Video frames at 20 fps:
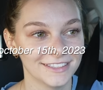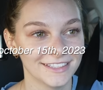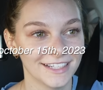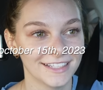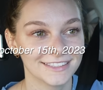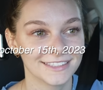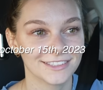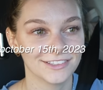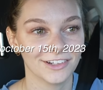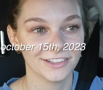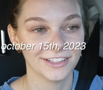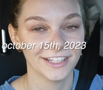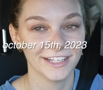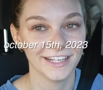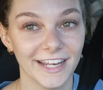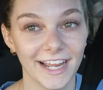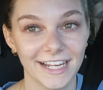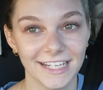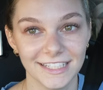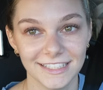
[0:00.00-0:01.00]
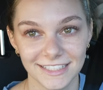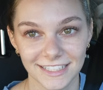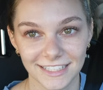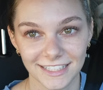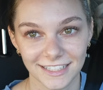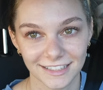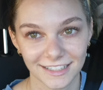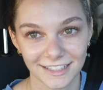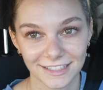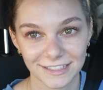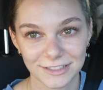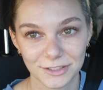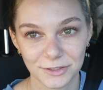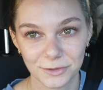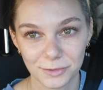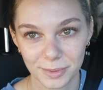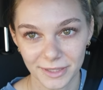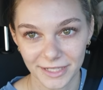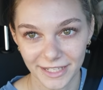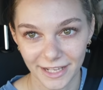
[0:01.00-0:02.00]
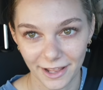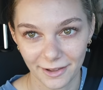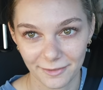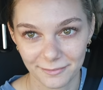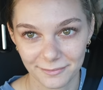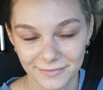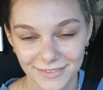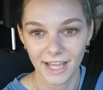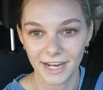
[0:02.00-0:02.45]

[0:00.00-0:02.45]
test on the 19th at 2 p.m.